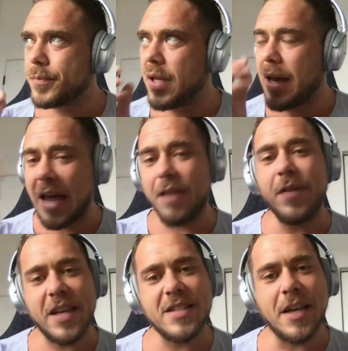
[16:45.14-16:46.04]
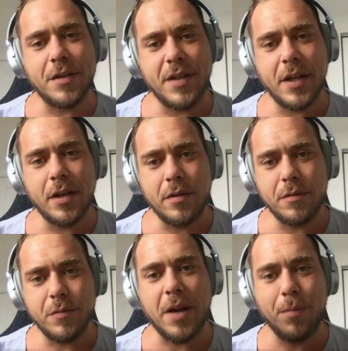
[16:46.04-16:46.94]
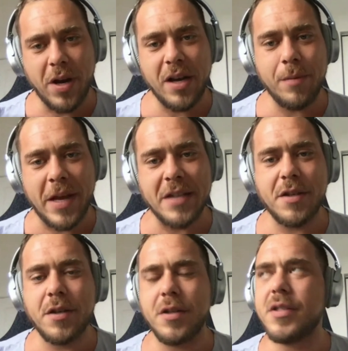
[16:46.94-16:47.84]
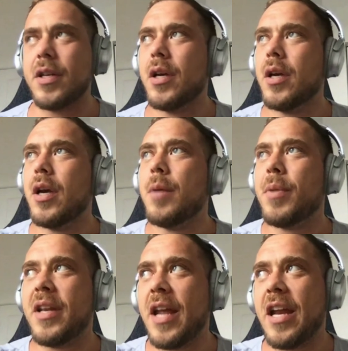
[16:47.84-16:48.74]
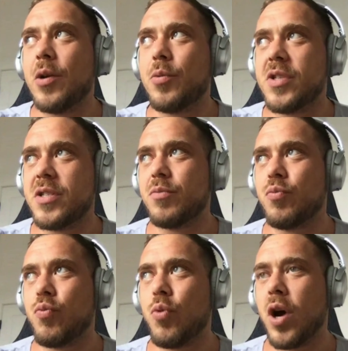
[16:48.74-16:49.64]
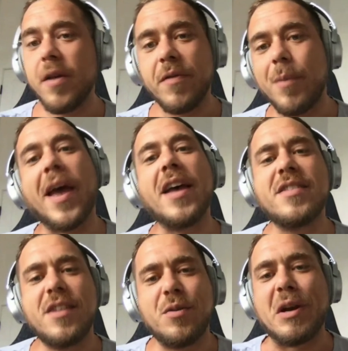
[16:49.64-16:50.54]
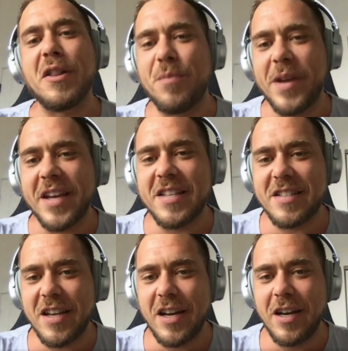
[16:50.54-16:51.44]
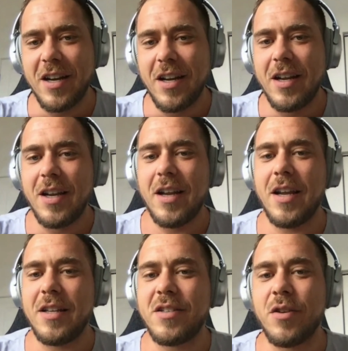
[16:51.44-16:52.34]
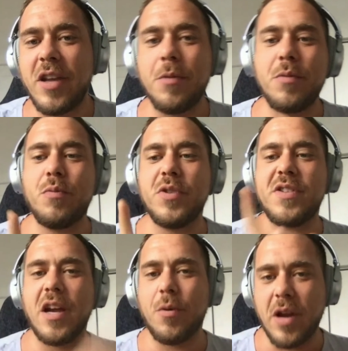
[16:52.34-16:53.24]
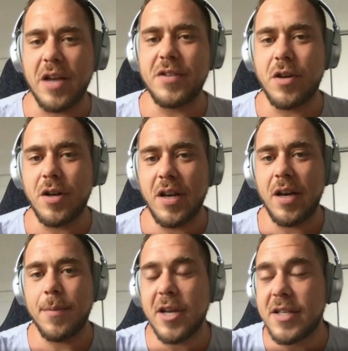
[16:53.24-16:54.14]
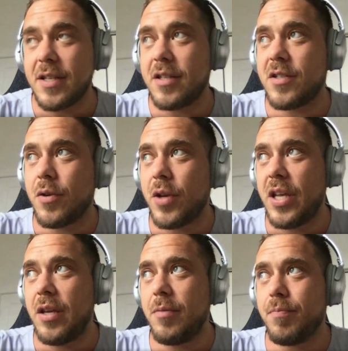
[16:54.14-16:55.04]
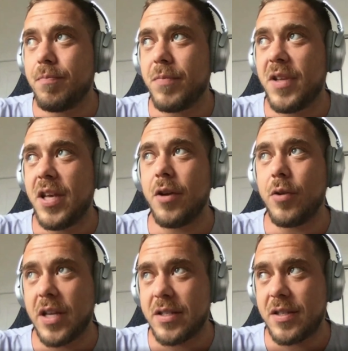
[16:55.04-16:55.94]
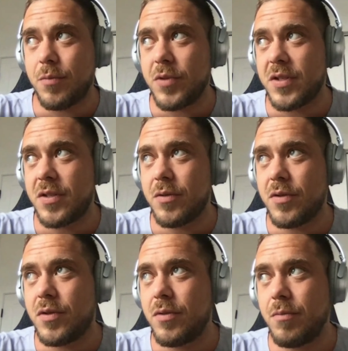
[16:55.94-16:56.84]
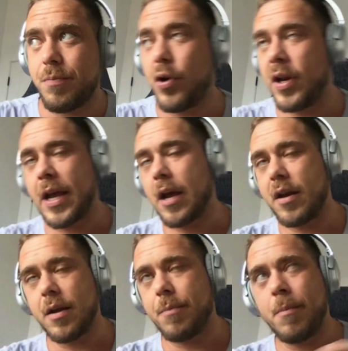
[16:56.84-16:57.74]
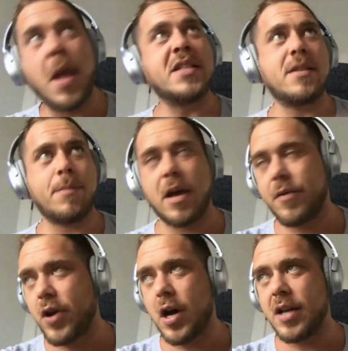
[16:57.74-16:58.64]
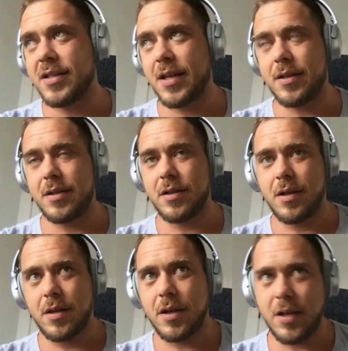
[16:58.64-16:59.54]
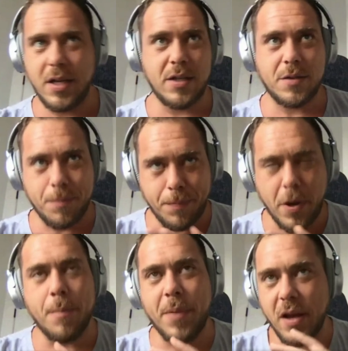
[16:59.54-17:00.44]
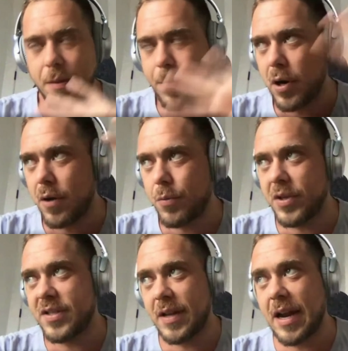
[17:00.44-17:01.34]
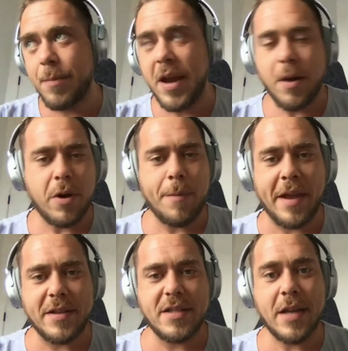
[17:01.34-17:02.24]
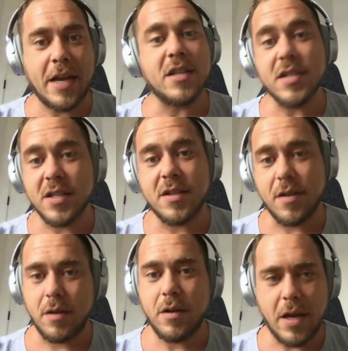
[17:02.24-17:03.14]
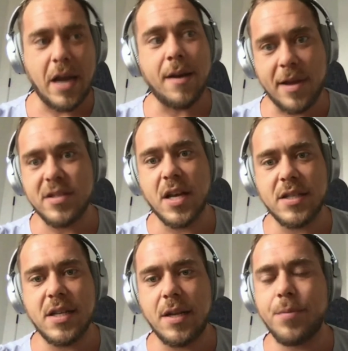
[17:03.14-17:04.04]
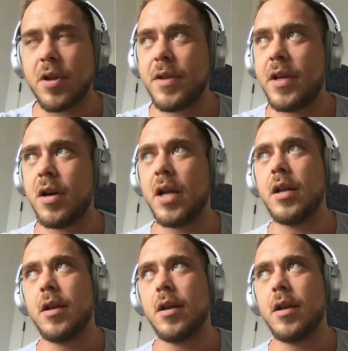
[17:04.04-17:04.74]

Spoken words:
advocates out there, right? Brand ambassadors, but Nader was one of the best and one of the biggest there. And so he was there when I started AWS, and so he killed it and was putting out an immense amount of content. And he's part of the reason that I made it where I'm at today is because of the AWS content he put on the internet.